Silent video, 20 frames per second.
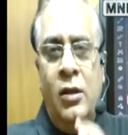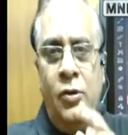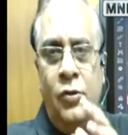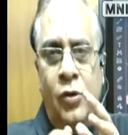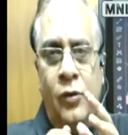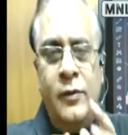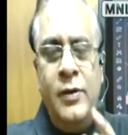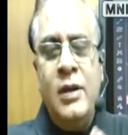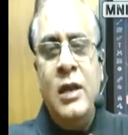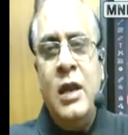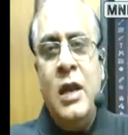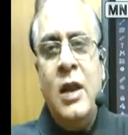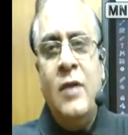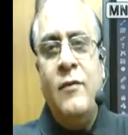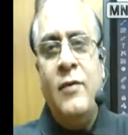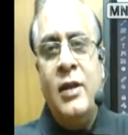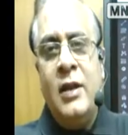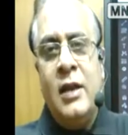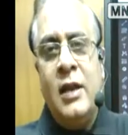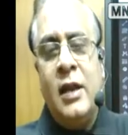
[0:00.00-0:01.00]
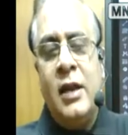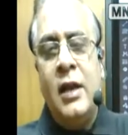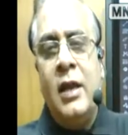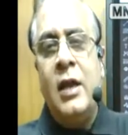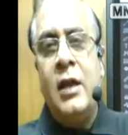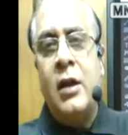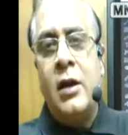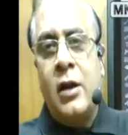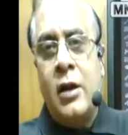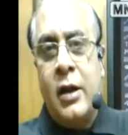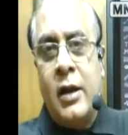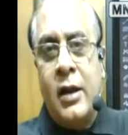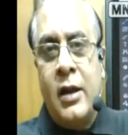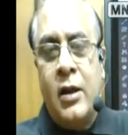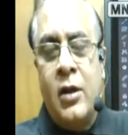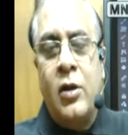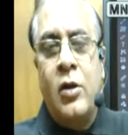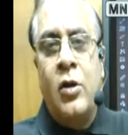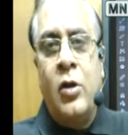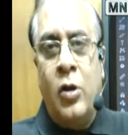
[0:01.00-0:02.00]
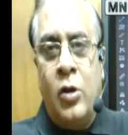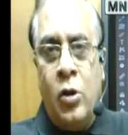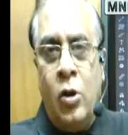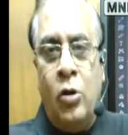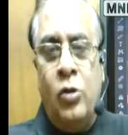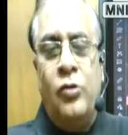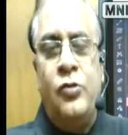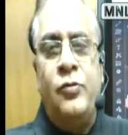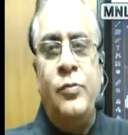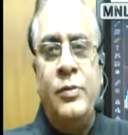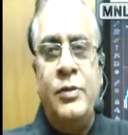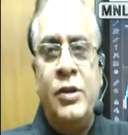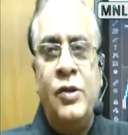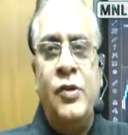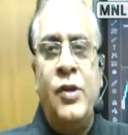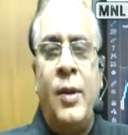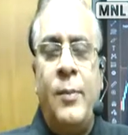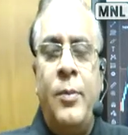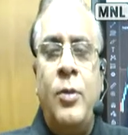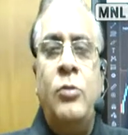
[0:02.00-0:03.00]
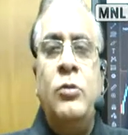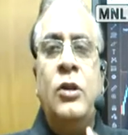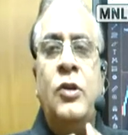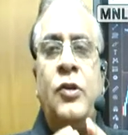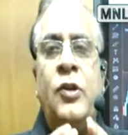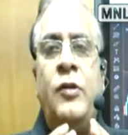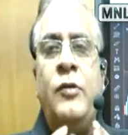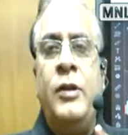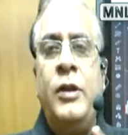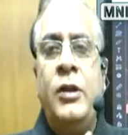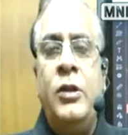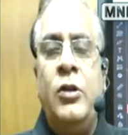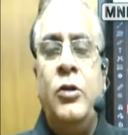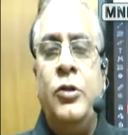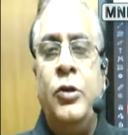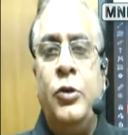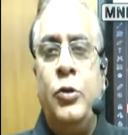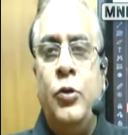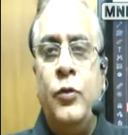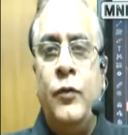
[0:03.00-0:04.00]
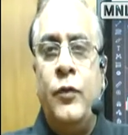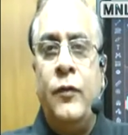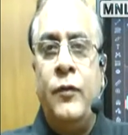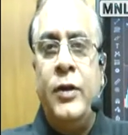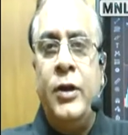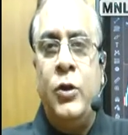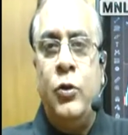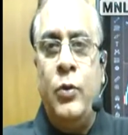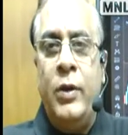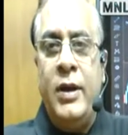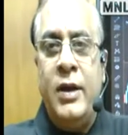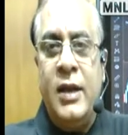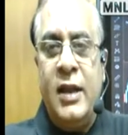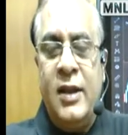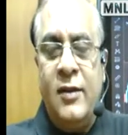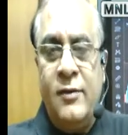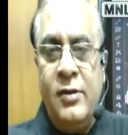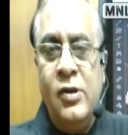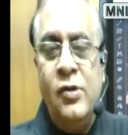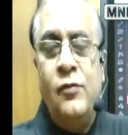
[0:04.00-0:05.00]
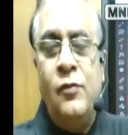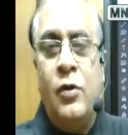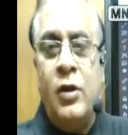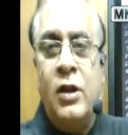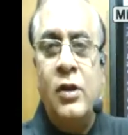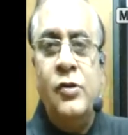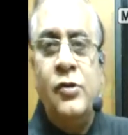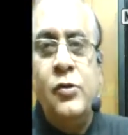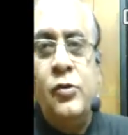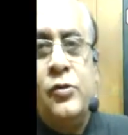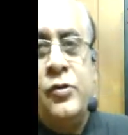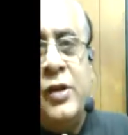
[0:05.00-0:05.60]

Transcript: So we need a very clear close which is above the 17,250 280 levels for us to